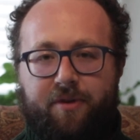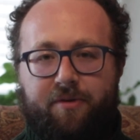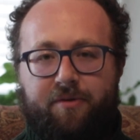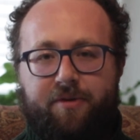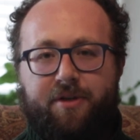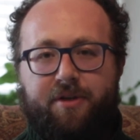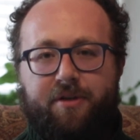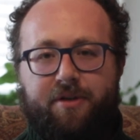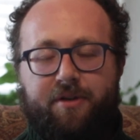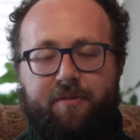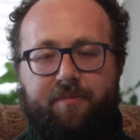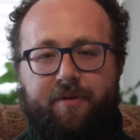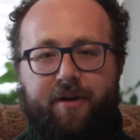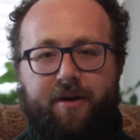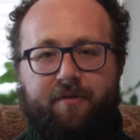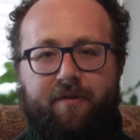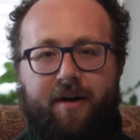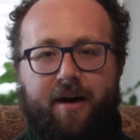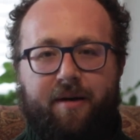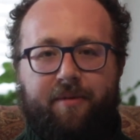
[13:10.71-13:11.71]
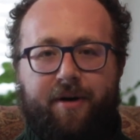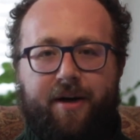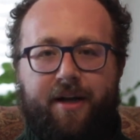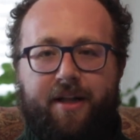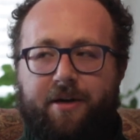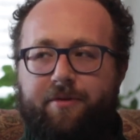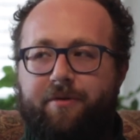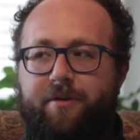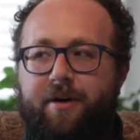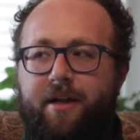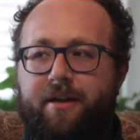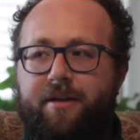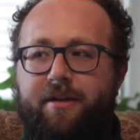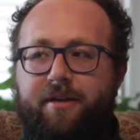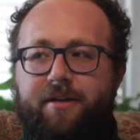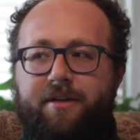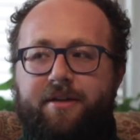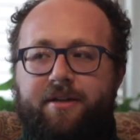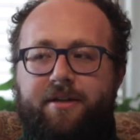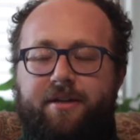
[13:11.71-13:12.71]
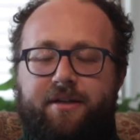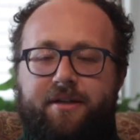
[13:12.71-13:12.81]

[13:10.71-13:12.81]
who was to be a rabbi and who had to